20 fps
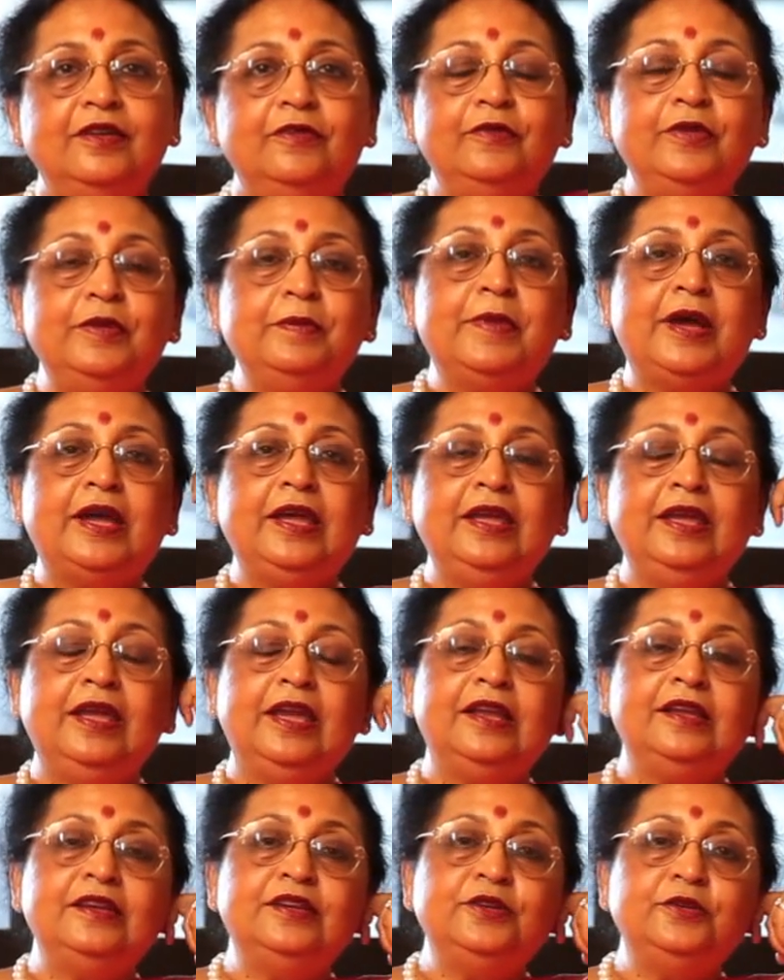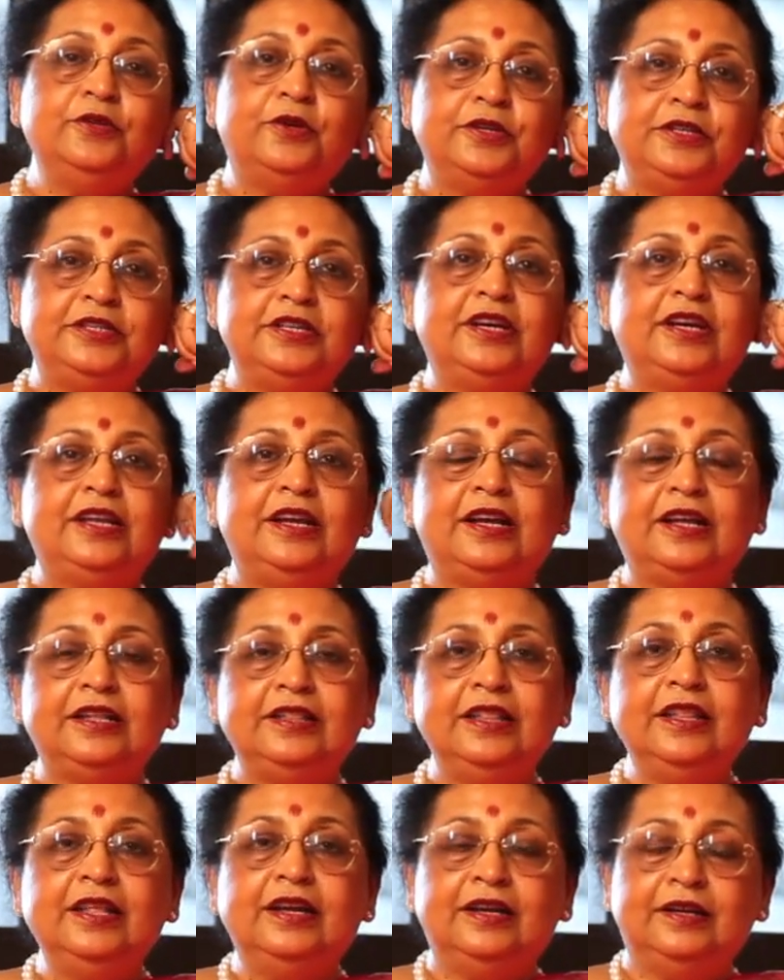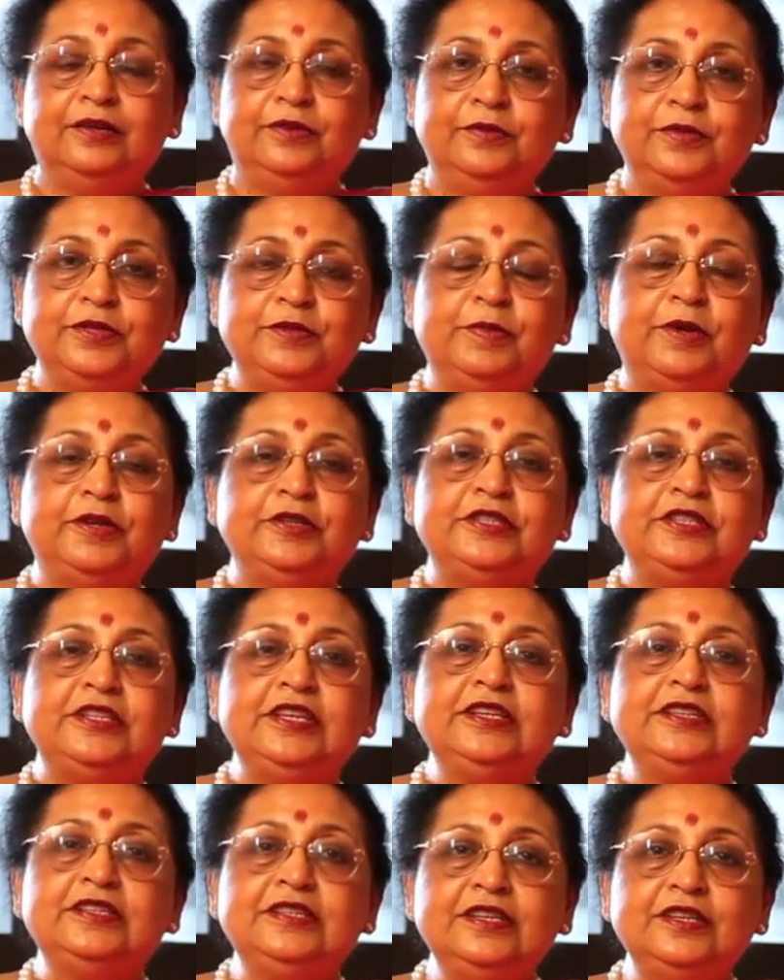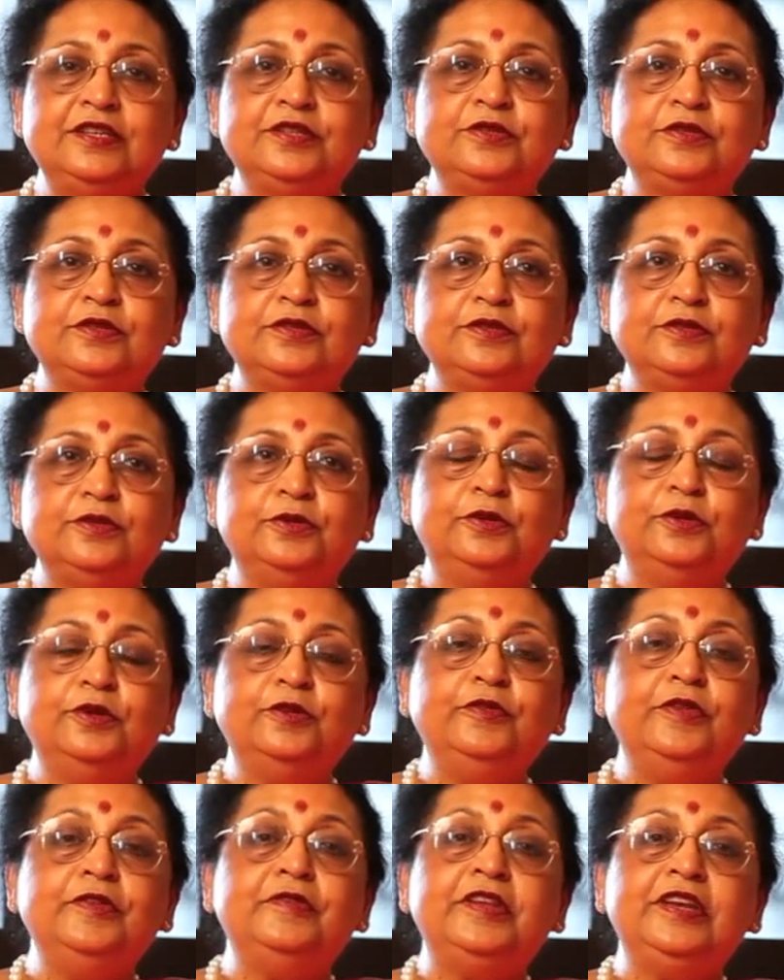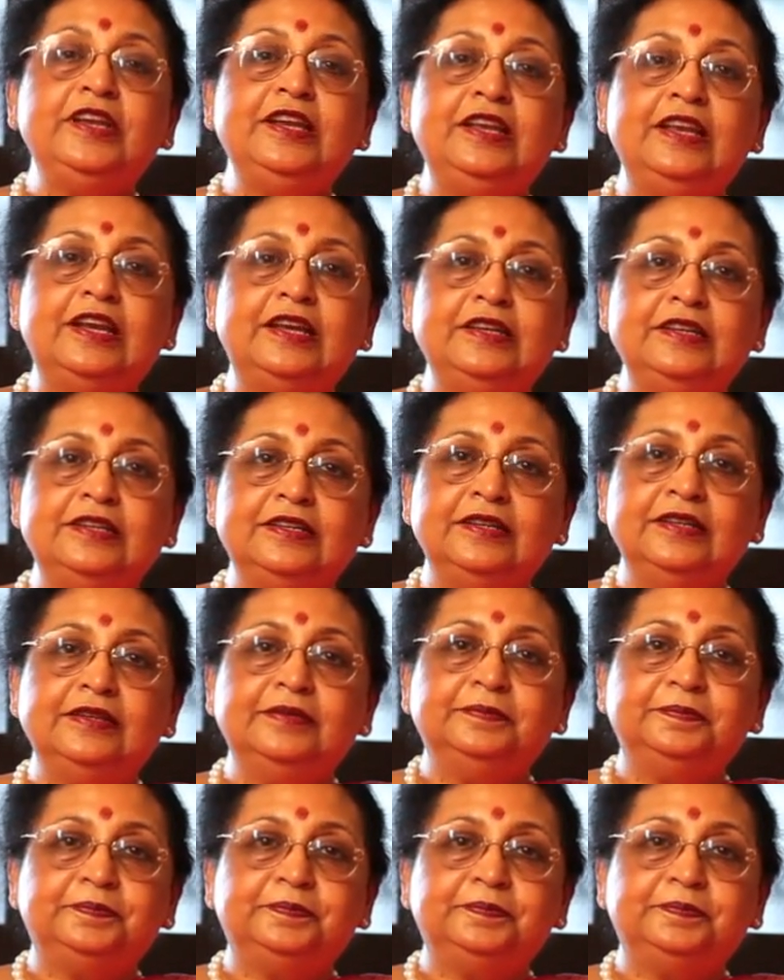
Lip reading: When my elder daughter Aradhna was about 6 years old, we were in London.